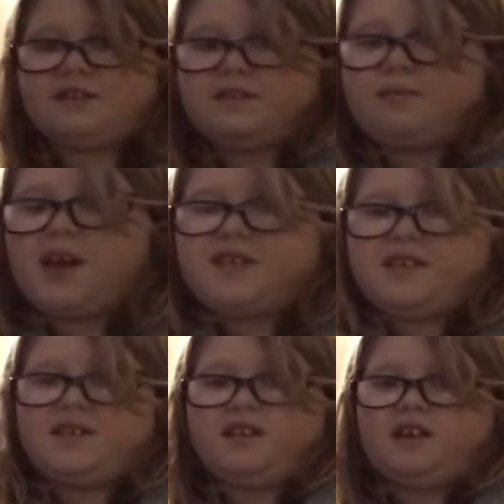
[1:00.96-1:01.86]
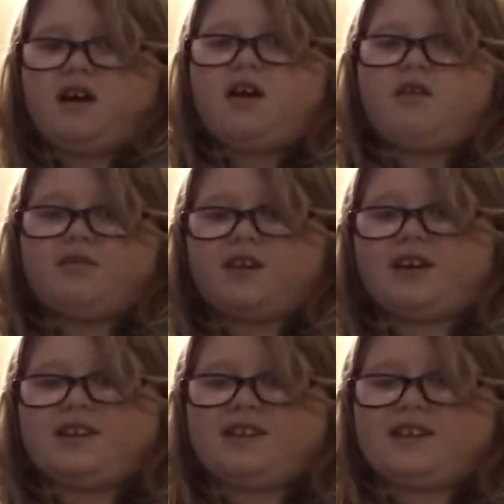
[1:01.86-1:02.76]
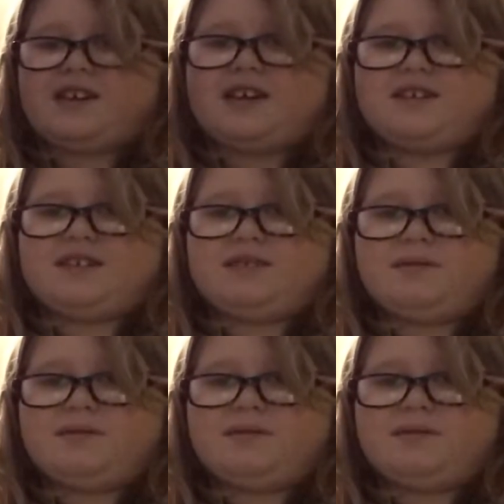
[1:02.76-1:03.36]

is my slime. Oh, this is my slime.